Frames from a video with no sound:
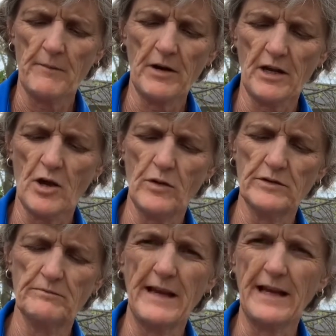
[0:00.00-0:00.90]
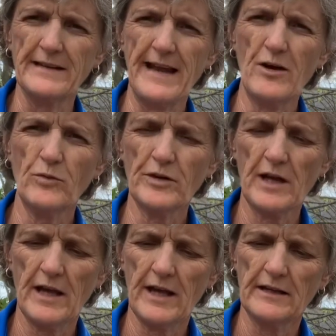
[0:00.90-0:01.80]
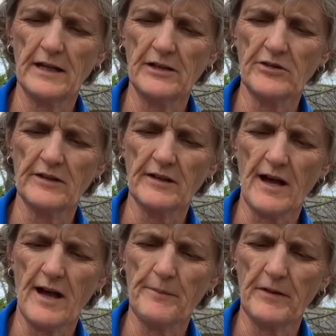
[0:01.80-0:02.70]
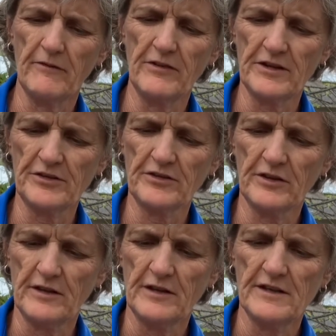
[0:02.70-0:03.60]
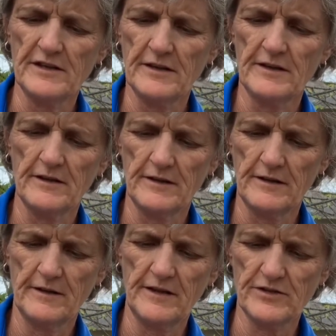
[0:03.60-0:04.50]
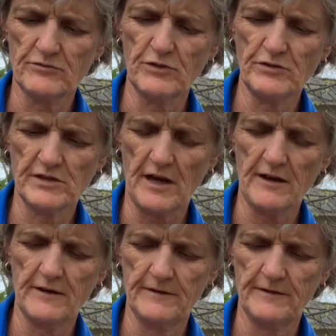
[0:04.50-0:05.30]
go make a downward cut into the top of this rootstock.